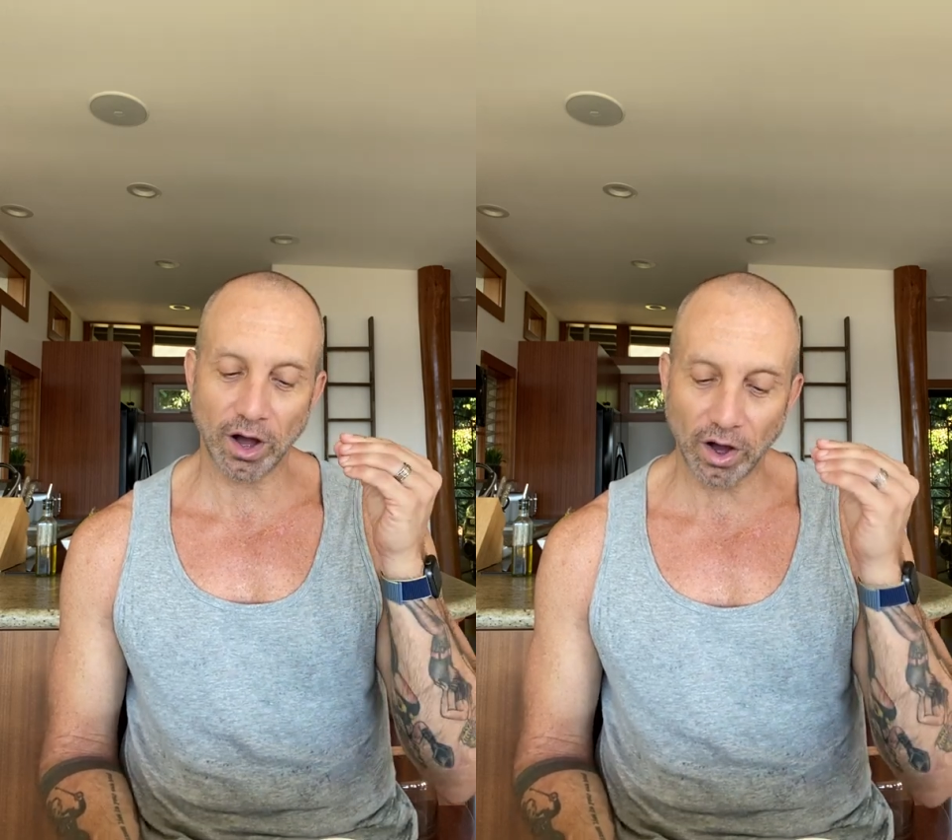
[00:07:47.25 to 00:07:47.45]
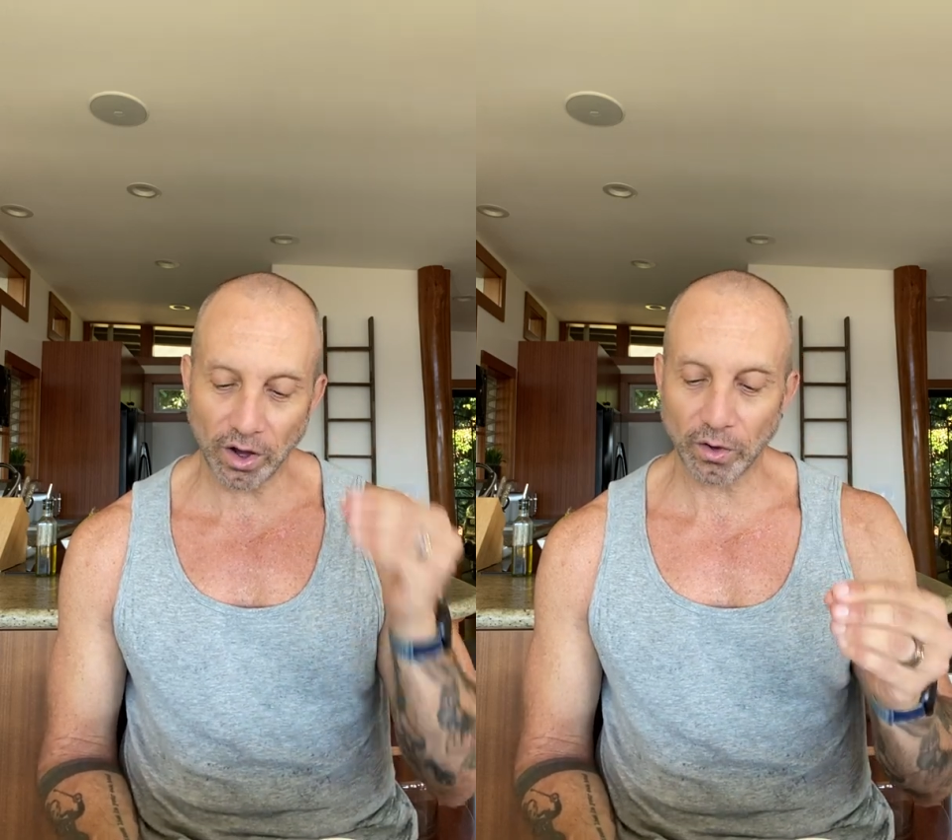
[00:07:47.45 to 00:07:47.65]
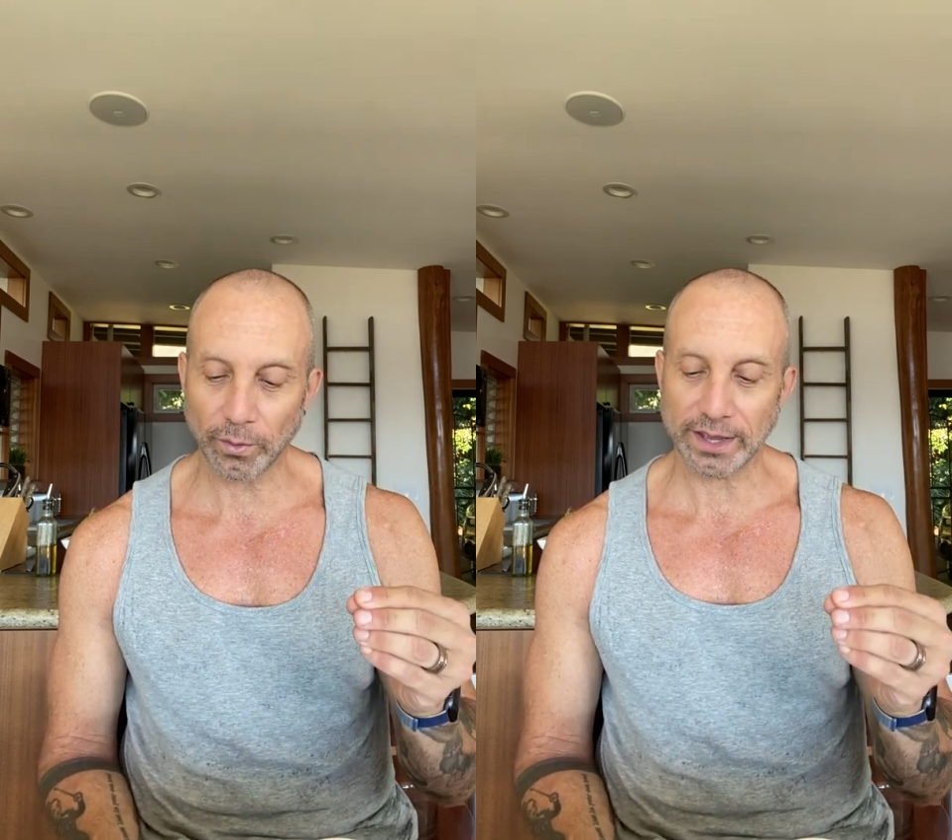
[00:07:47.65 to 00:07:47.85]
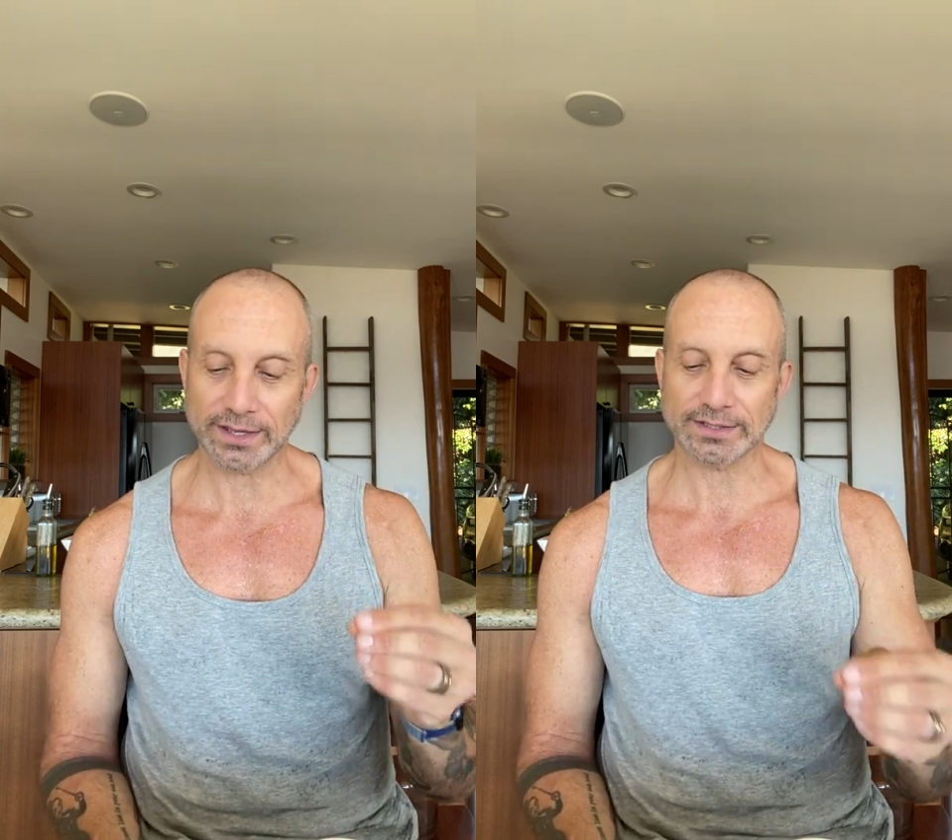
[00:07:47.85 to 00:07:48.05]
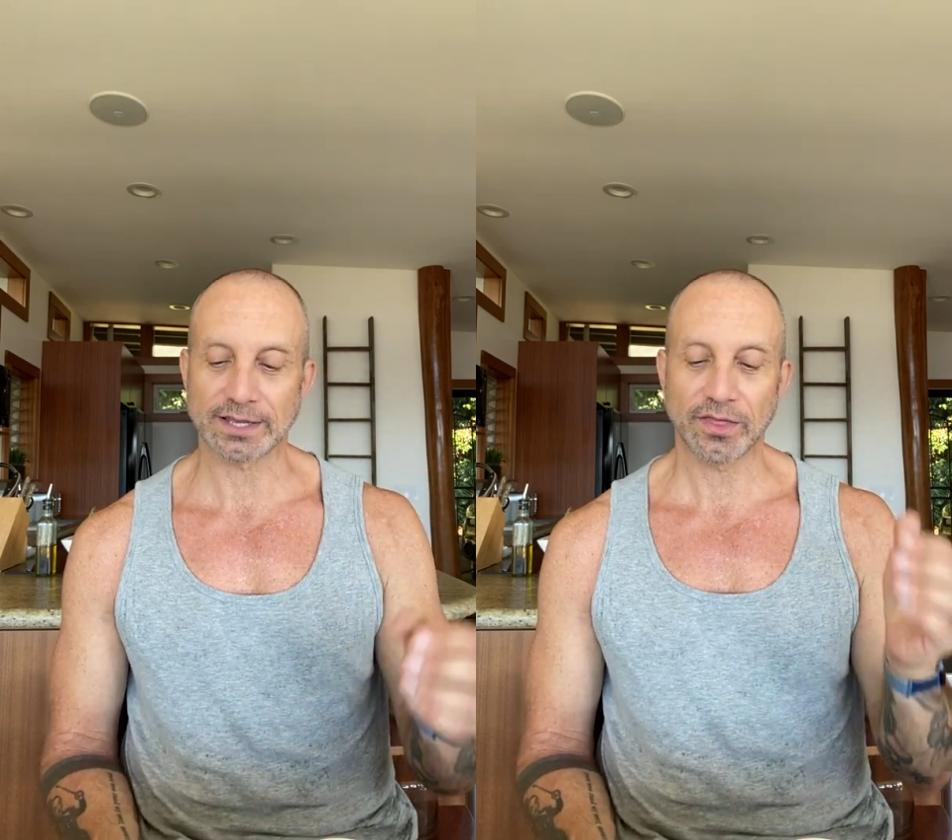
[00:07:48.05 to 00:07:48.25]

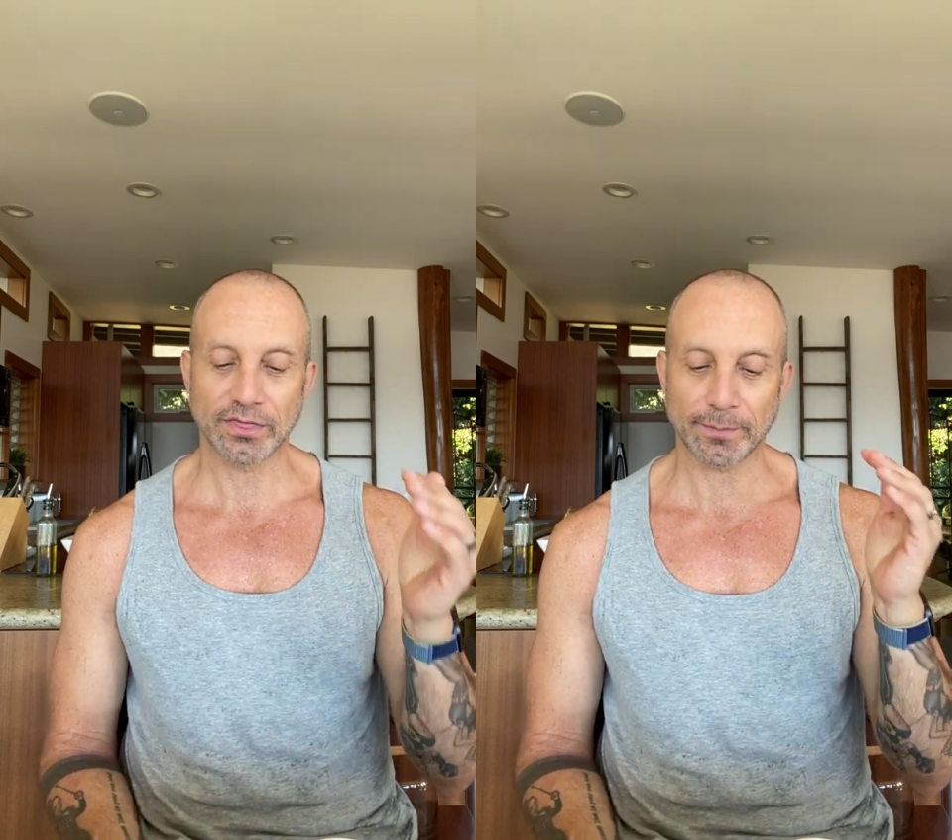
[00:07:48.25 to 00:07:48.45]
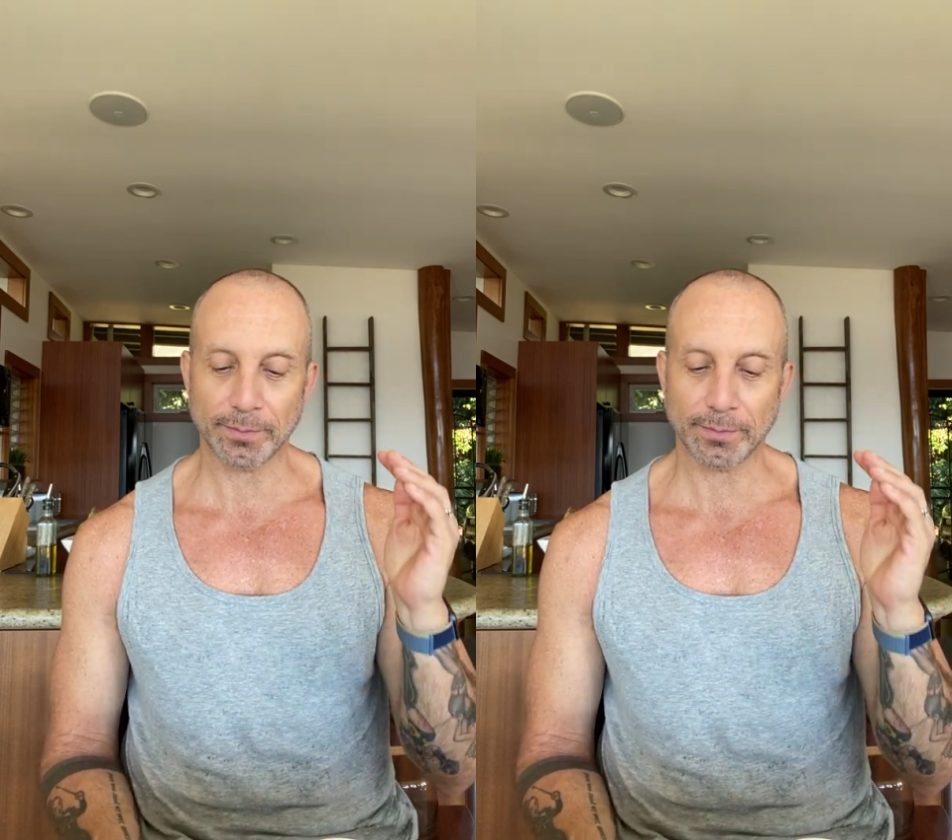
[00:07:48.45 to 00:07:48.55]
always the